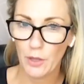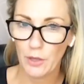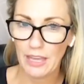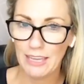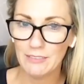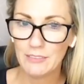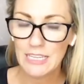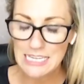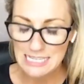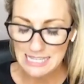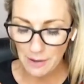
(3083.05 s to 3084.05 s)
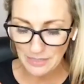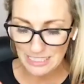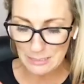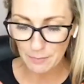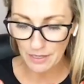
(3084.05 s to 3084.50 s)
Okay? Now we
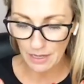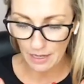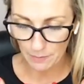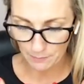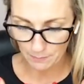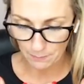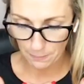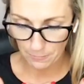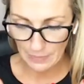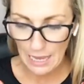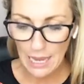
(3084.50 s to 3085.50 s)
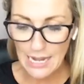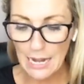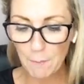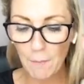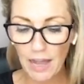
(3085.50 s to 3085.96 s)
need to become.
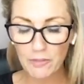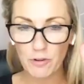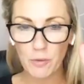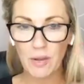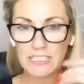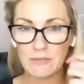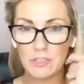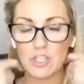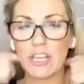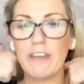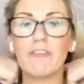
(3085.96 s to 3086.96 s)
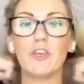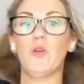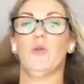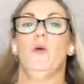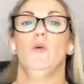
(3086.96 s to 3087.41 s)
Now my 3 words I'm going to share for
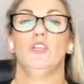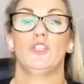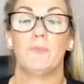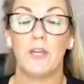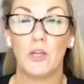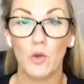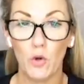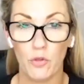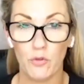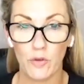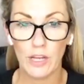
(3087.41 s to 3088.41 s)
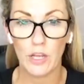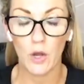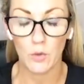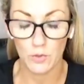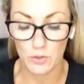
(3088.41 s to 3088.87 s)
you, and I want you to pick your 3
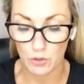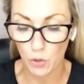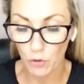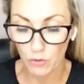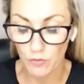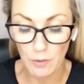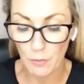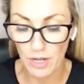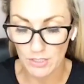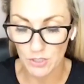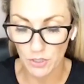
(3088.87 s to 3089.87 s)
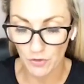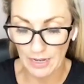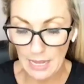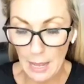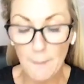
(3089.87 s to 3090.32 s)
goals, your 3 words,
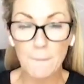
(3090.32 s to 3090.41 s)
sorry.